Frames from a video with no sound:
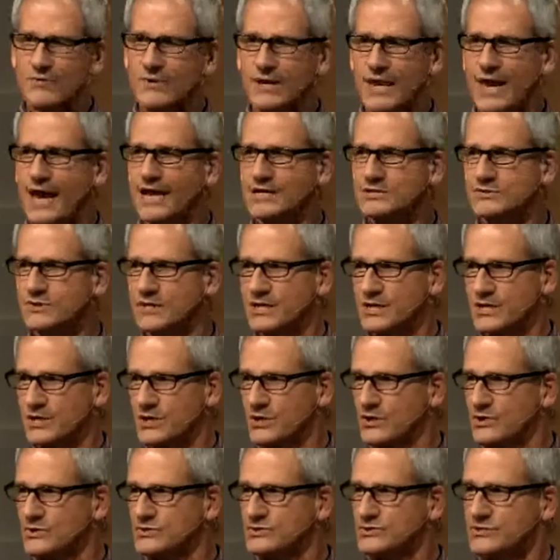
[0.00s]
we actually
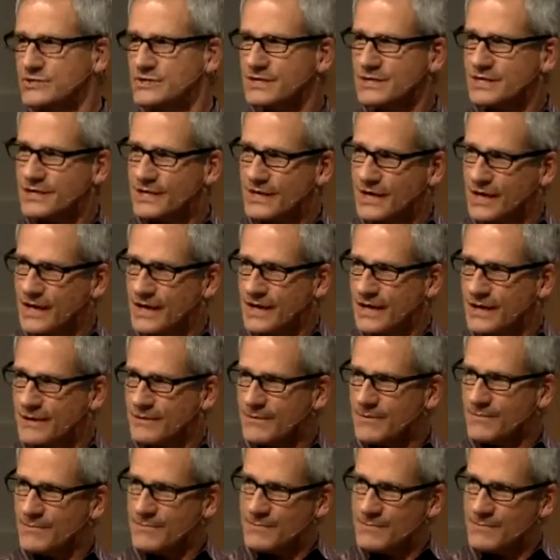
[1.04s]
use uh, uh